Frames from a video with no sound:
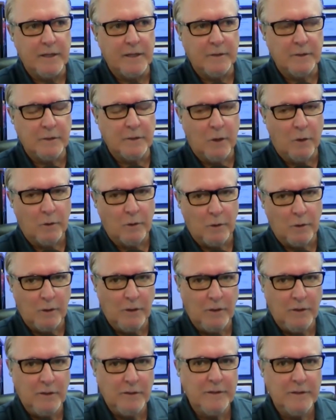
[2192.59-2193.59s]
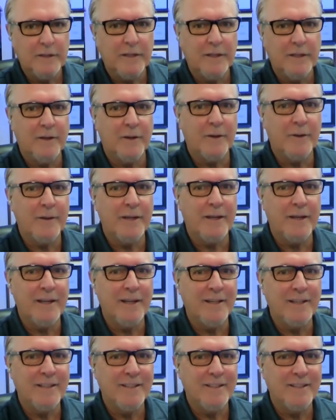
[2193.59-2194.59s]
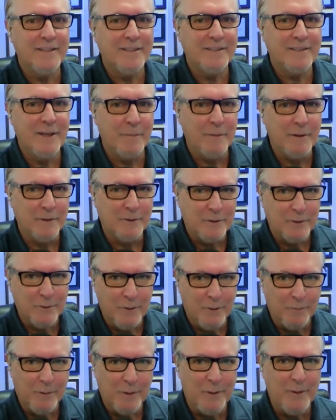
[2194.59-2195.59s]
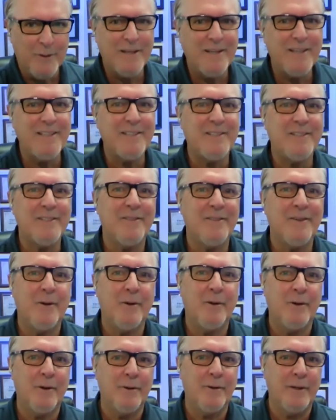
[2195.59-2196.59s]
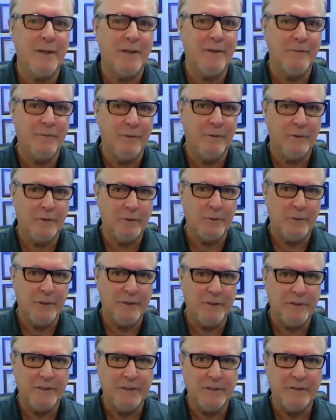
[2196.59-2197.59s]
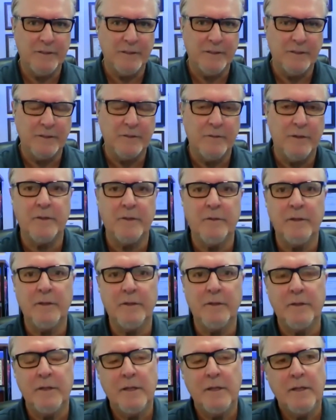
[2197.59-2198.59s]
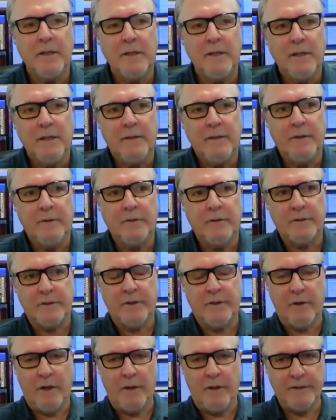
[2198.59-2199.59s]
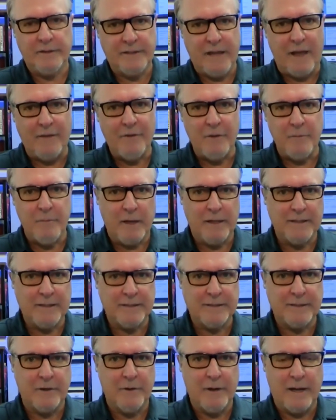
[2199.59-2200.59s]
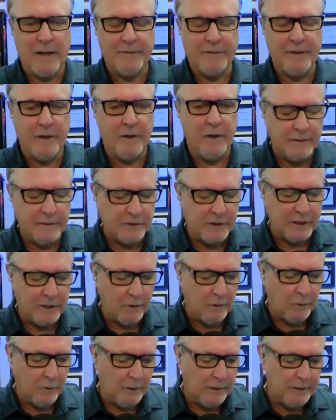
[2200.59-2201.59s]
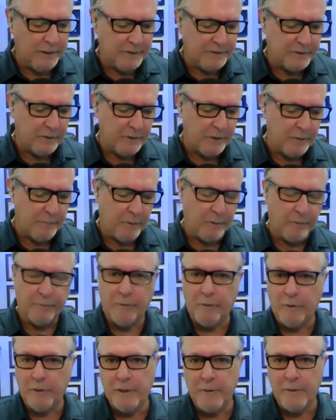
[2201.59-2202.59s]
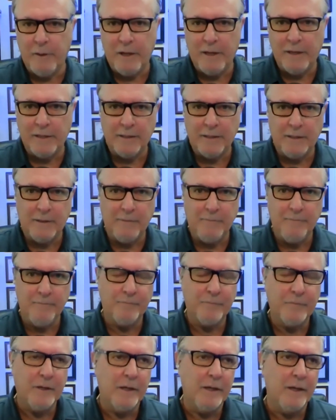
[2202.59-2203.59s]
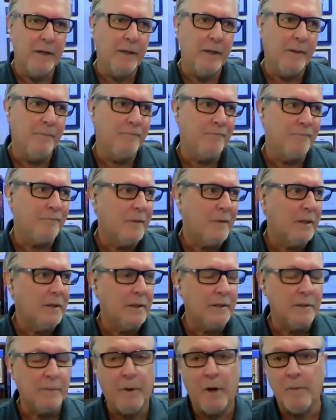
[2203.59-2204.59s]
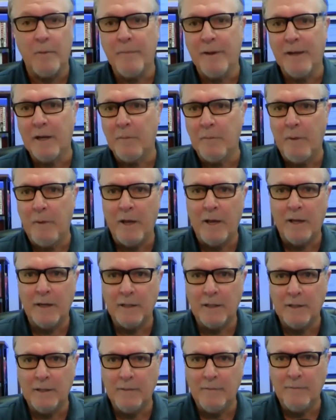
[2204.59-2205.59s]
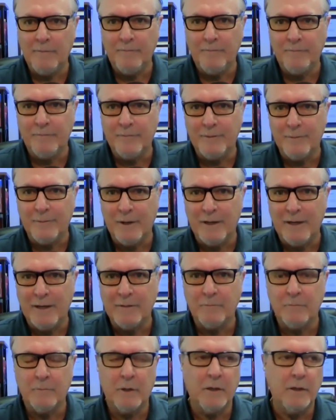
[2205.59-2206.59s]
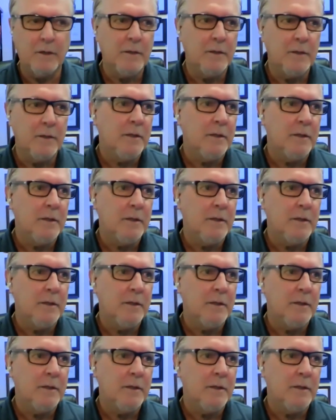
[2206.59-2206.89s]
local and are they W-2 employees or are they virtual assistants? So there are all these staffing models that are out there. The general ones are the portfolio model, the departmental model, right? Where